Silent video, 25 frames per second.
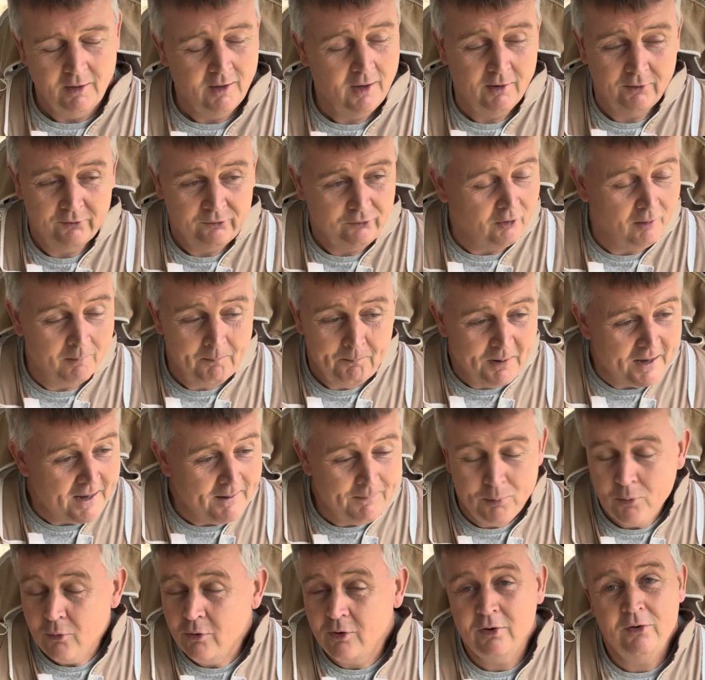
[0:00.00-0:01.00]
Some
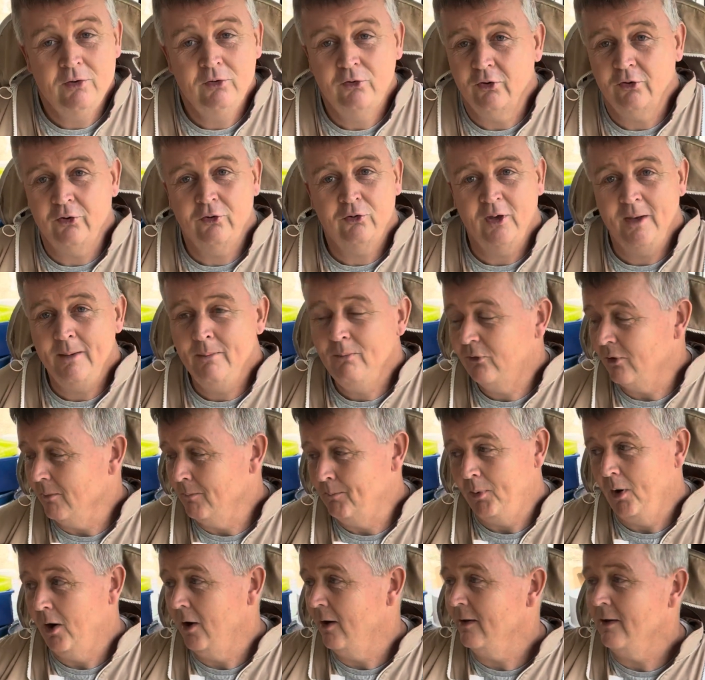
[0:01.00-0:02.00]
people can just seem to
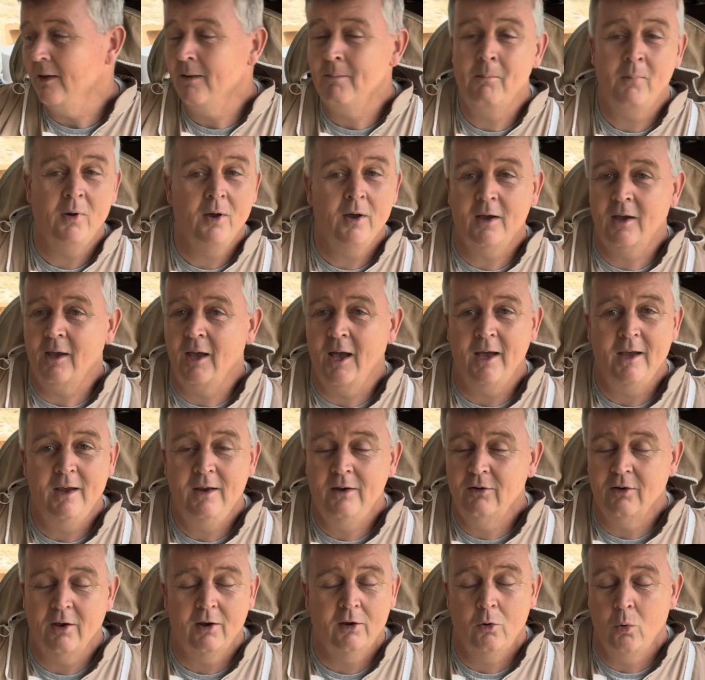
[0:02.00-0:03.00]
buy them a
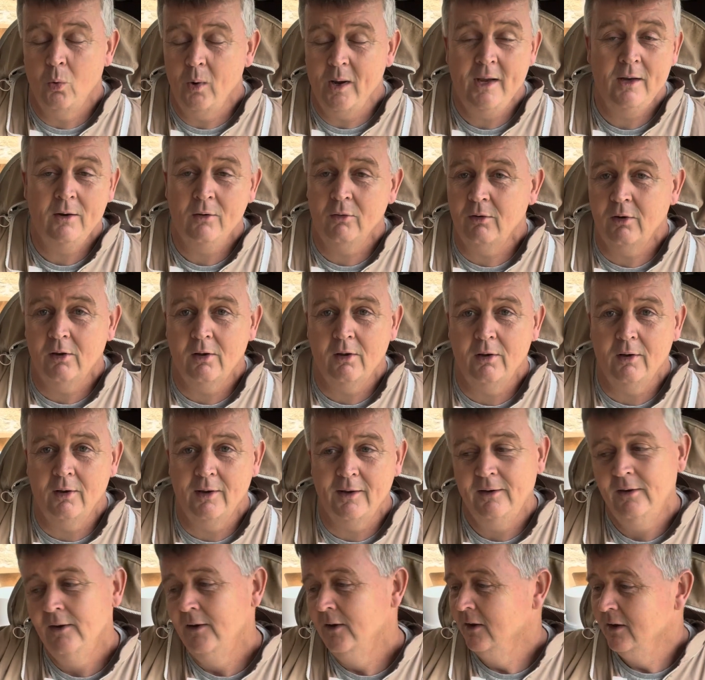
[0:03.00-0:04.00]
queen online,